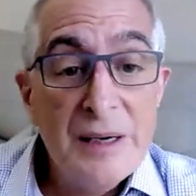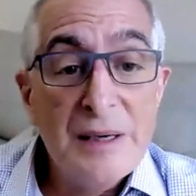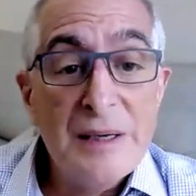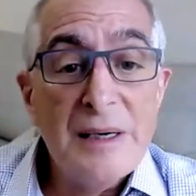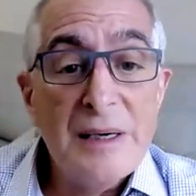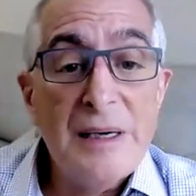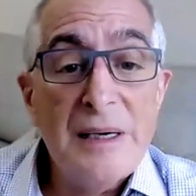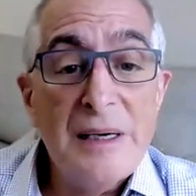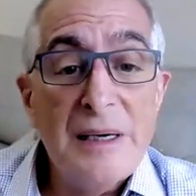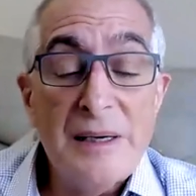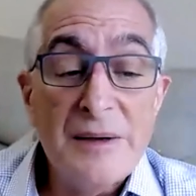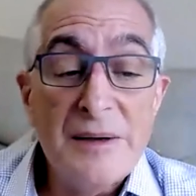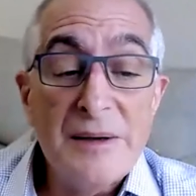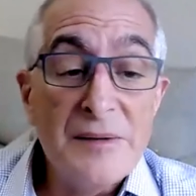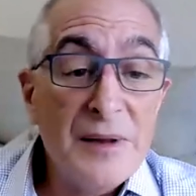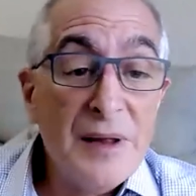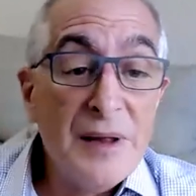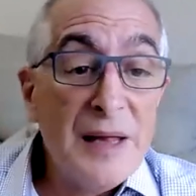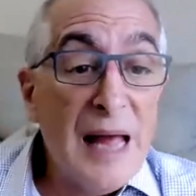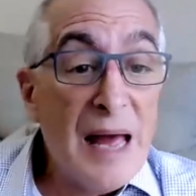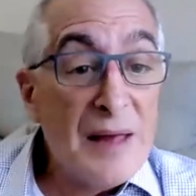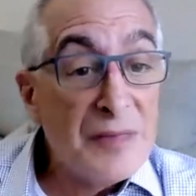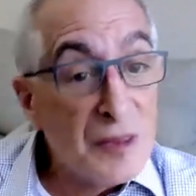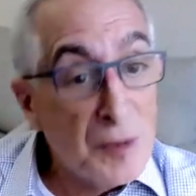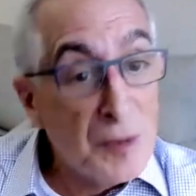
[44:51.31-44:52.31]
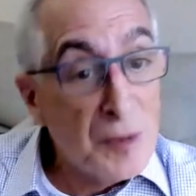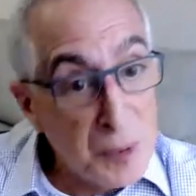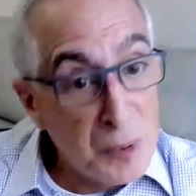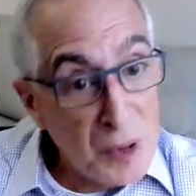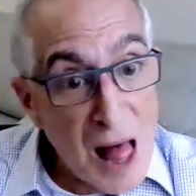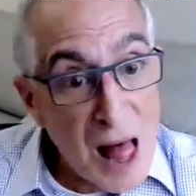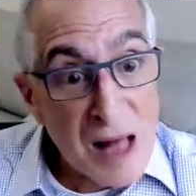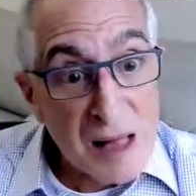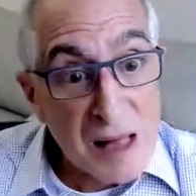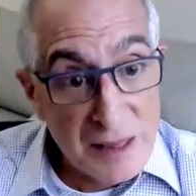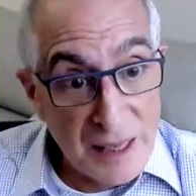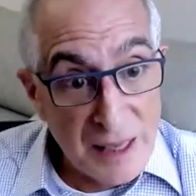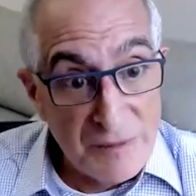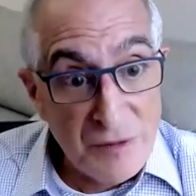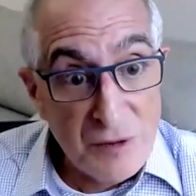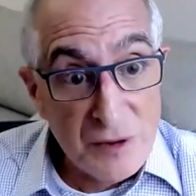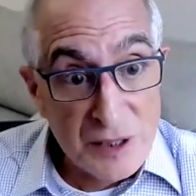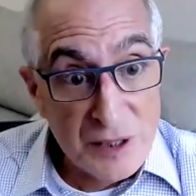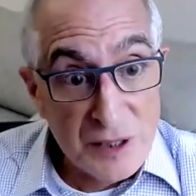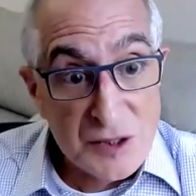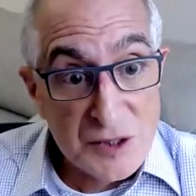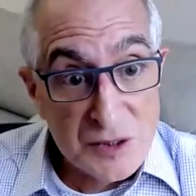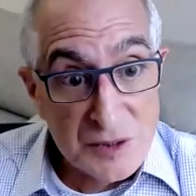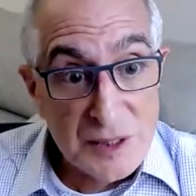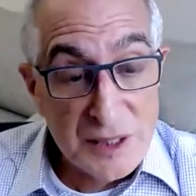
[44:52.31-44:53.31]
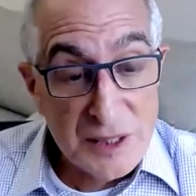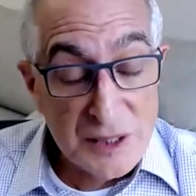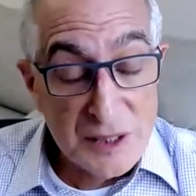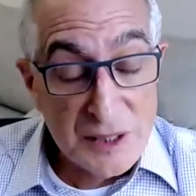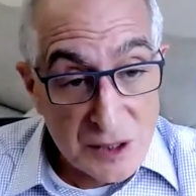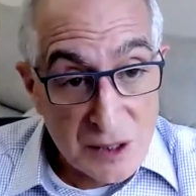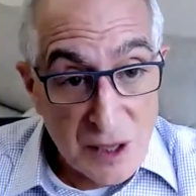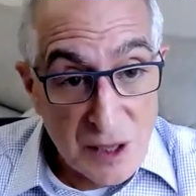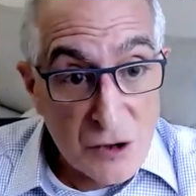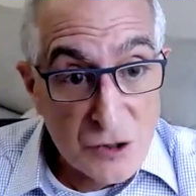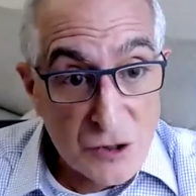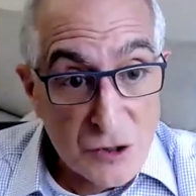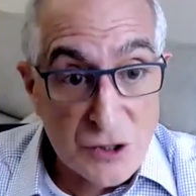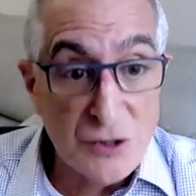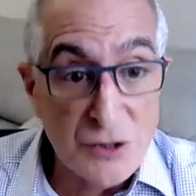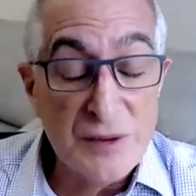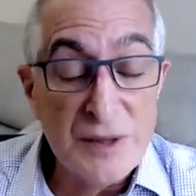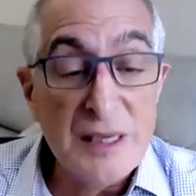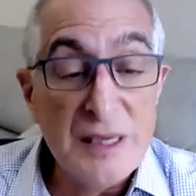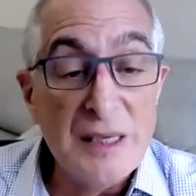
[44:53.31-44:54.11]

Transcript: At the block level, it's larger.